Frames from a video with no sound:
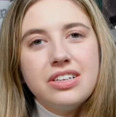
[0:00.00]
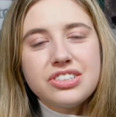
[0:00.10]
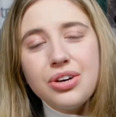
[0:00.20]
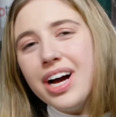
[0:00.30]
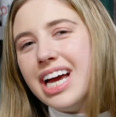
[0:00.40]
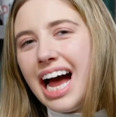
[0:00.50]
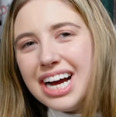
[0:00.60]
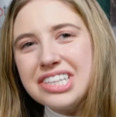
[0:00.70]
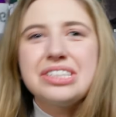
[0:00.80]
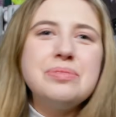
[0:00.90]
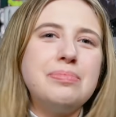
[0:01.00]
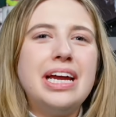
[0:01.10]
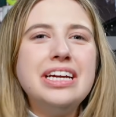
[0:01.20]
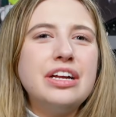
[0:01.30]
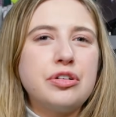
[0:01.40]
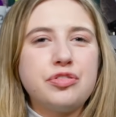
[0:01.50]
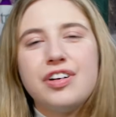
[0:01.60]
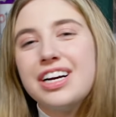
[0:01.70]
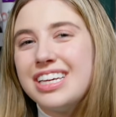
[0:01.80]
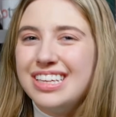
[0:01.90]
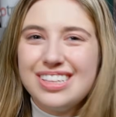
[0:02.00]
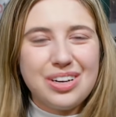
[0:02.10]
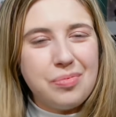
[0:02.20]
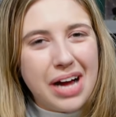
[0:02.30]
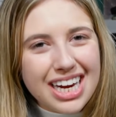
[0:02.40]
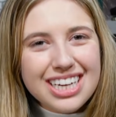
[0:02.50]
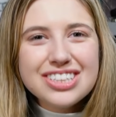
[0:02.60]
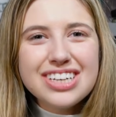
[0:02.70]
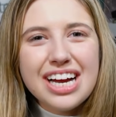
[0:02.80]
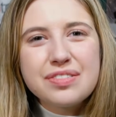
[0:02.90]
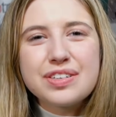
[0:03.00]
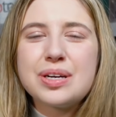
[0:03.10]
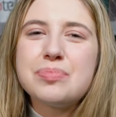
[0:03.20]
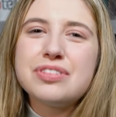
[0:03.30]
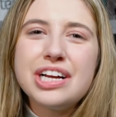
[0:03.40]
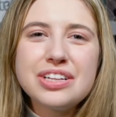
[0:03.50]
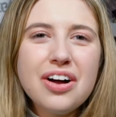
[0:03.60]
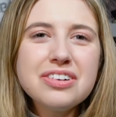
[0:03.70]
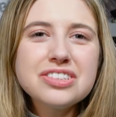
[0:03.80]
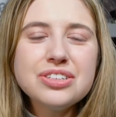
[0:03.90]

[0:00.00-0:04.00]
So I actually made a funky little backing track for you to play along to.